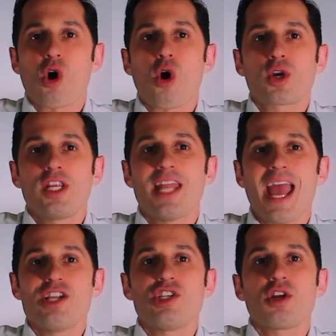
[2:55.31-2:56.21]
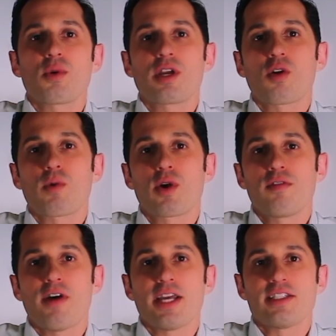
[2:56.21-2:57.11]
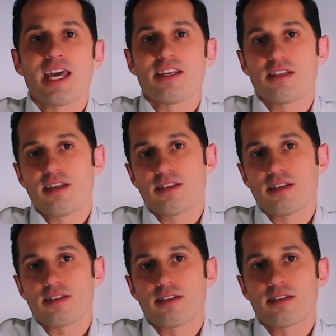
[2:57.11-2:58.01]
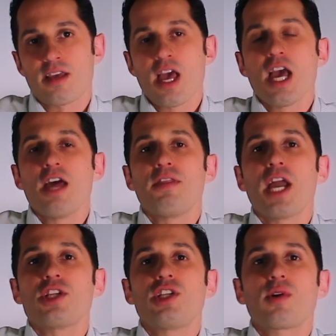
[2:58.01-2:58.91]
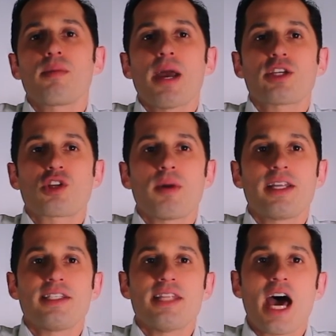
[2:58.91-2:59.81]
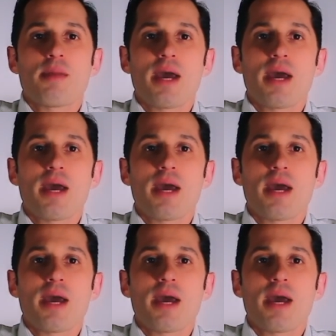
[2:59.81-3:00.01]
targeted engineering career advice and assistance. The Engineering Mastermind is not